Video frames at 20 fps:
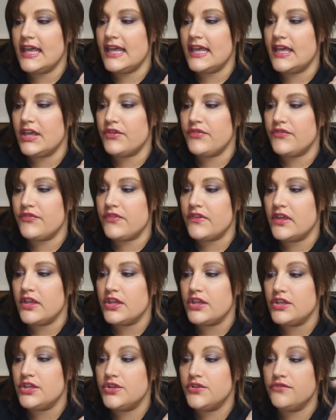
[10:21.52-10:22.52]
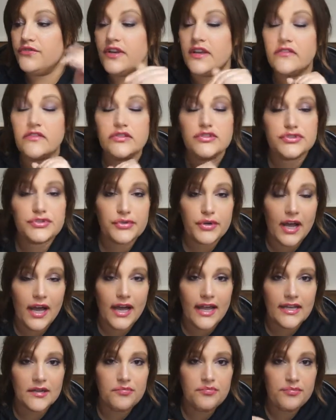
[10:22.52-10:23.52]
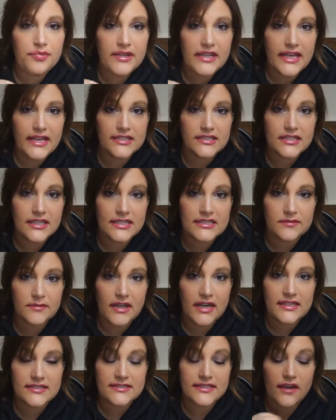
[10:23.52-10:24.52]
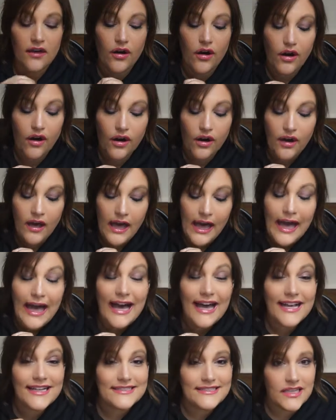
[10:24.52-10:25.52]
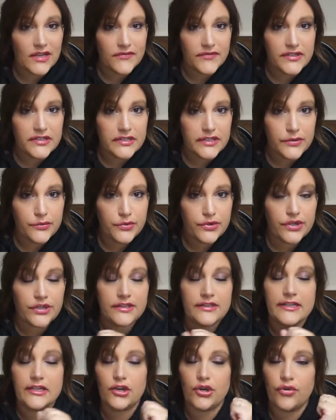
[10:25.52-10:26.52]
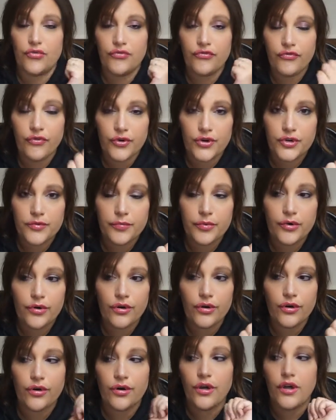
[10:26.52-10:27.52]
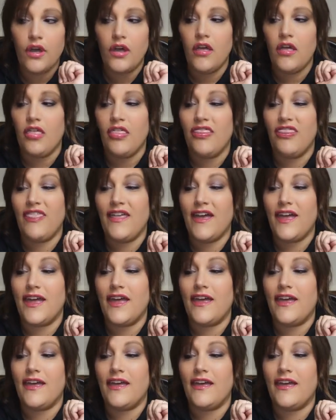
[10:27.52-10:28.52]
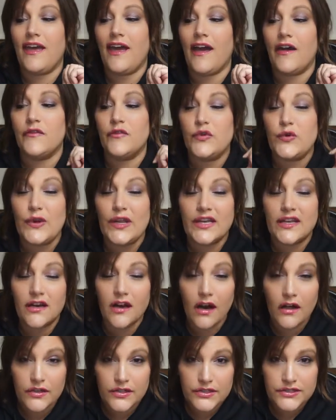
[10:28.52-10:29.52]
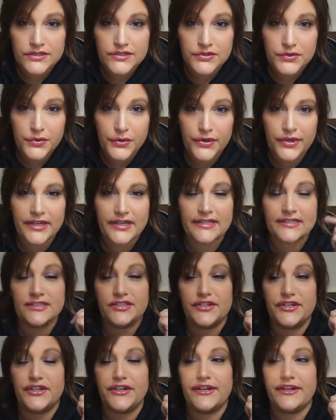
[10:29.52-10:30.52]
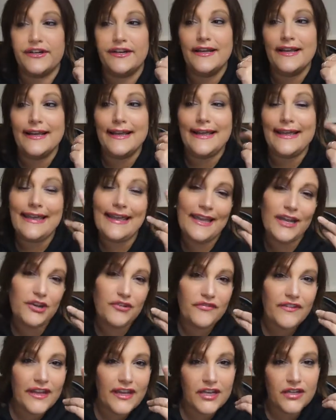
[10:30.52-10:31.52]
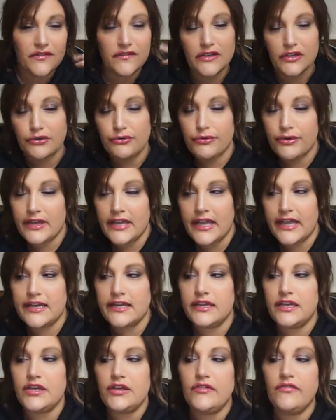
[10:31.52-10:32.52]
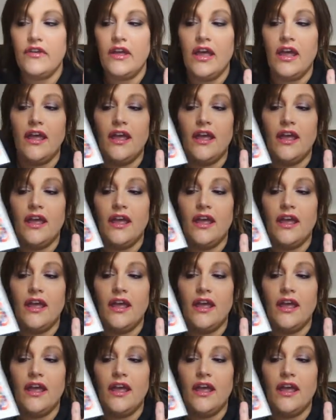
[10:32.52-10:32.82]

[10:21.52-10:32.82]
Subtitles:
If you've never tried BH Cosmetics at all, I definitely would. They're affordable. They have great color stories. They're innovative and creative.